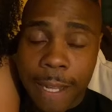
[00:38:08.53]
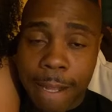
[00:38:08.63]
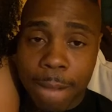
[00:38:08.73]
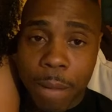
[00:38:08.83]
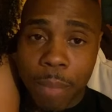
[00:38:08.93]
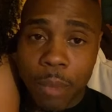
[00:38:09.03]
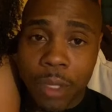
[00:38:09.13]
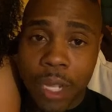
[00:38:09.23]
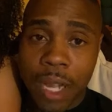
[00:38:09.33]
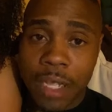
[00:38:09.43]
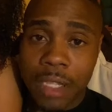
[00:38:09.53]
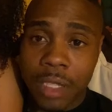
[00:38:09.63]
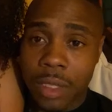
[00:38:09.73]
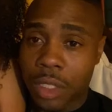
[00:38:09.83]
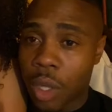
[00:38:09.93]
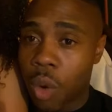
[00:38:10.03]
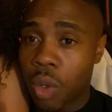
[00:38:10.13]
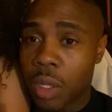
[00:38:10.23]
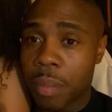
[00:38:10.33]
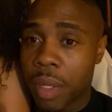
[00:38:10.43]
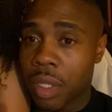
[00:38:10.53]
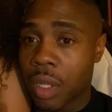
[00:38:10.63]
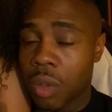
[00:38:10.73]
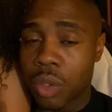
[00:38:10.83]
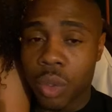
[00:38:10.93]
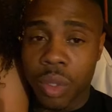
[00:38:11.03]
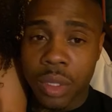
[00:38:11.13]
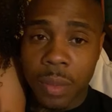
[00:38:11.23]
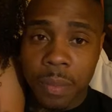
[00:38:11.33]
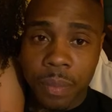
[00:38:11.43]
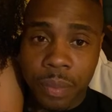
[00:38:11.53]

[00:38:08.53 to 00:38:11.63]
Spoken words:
But Punta Cana is solely built on tourism.